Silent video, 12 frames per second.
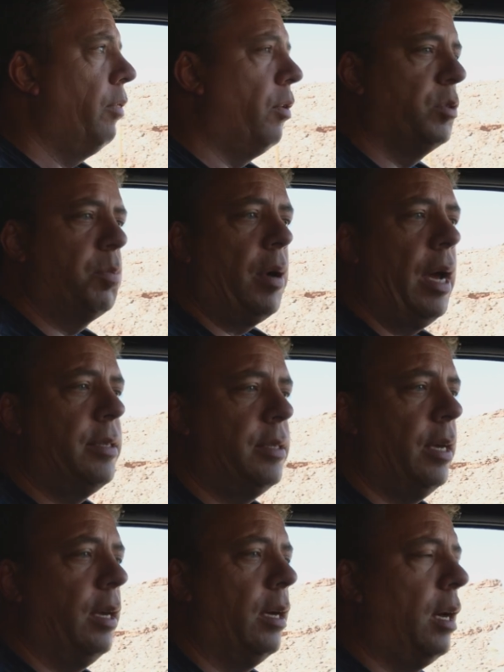those
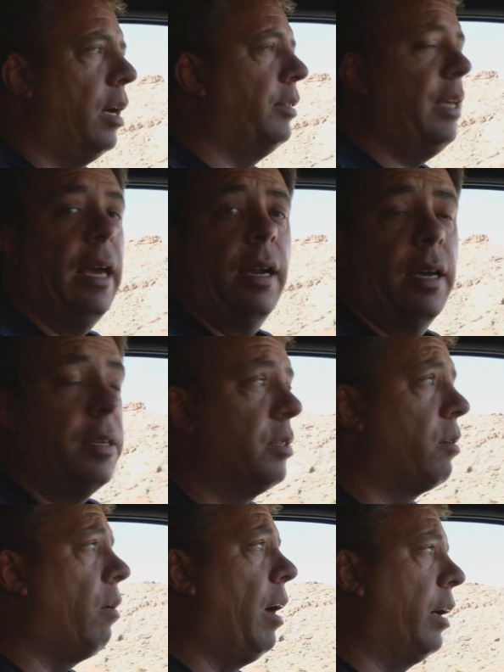pricing uh, data is
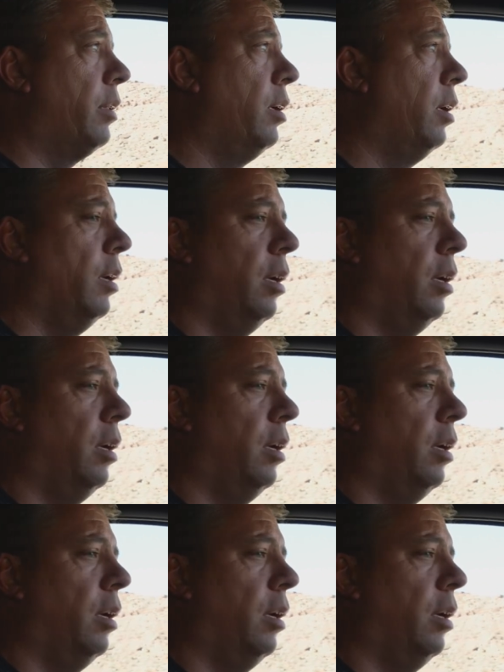correct.